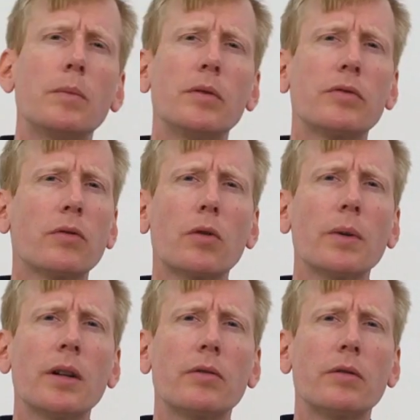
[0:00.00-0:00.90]
Before
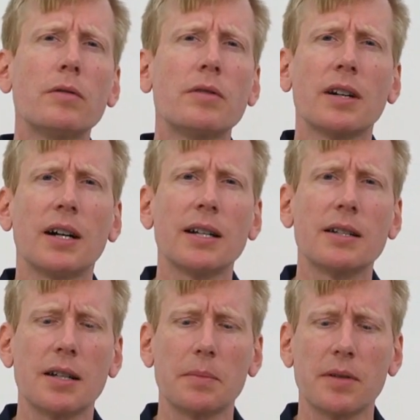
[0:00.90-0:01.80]
we introduce
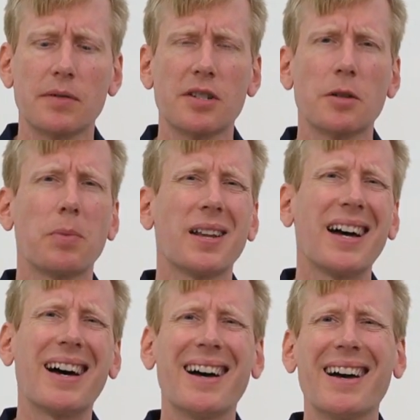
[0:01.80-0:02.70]
concepts of
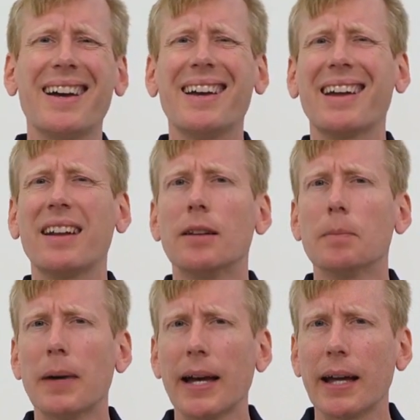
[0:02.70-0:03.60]
supply and
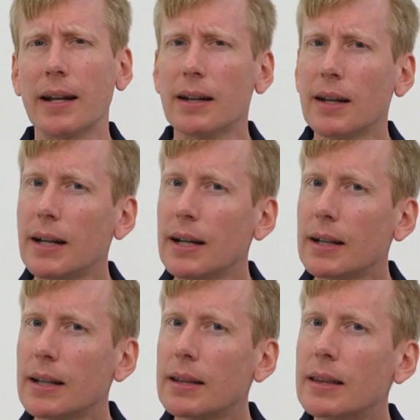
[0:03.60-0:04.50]
demand,
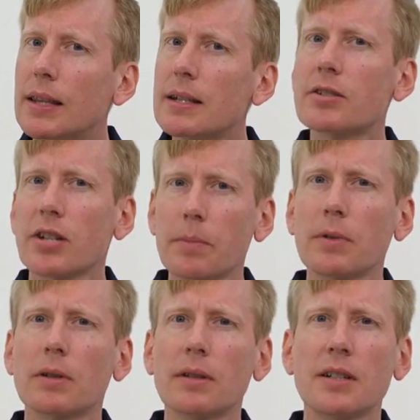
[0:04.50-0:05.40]
this
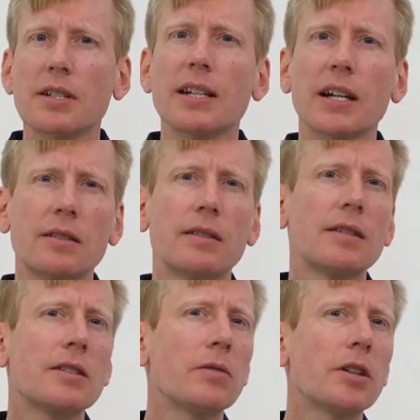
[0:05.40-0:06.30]
lecture
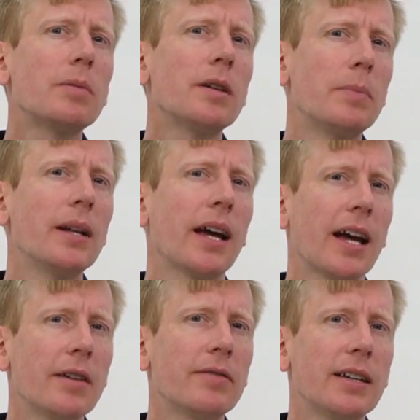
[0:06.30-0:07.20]
is going to be a bit
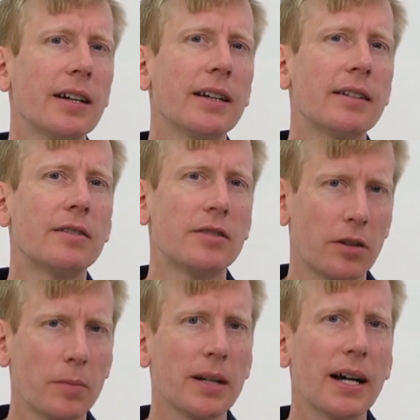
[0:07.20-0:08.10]
heavy on
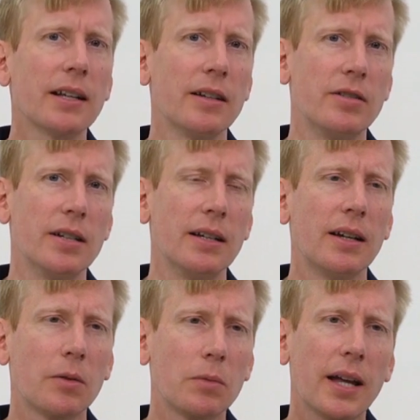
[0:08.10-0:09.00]
terminology.
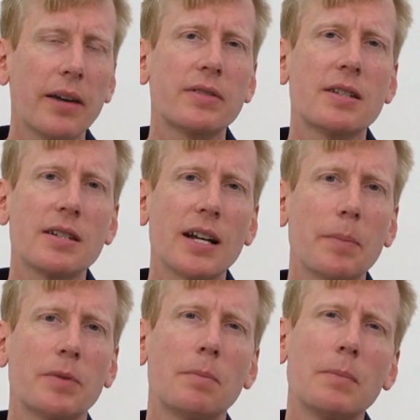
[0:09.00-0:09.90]
We'll have to
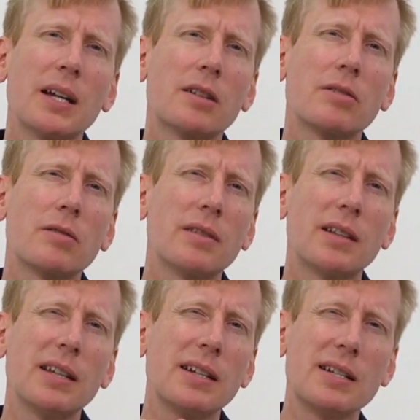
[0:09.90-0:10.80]
stop to make sure
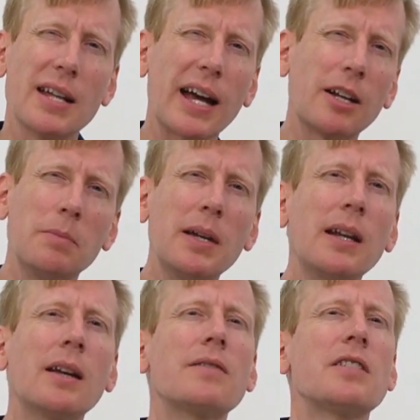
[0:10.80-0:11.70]
that the exact
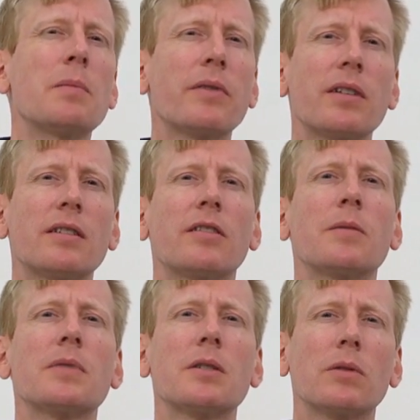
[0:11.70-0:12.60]
meaning of some of the
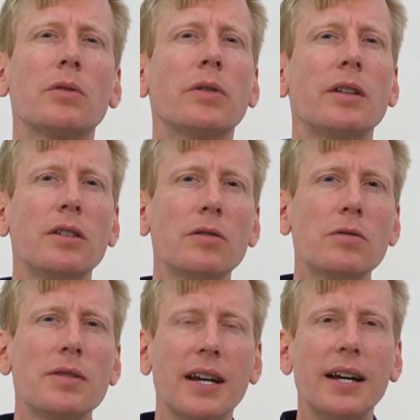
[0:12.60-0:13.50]
terms that we're going to
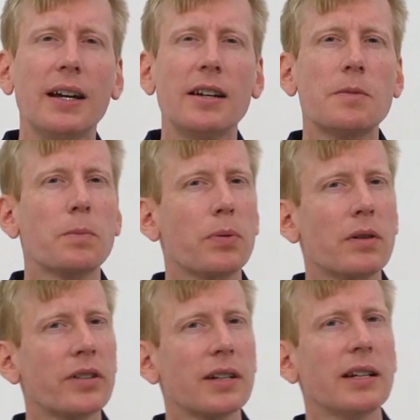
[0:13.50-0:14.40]
use is
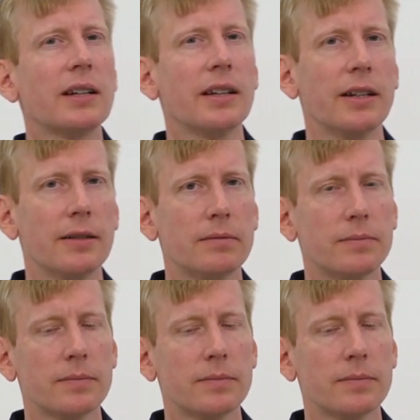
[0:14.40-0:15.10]
perfectly clear.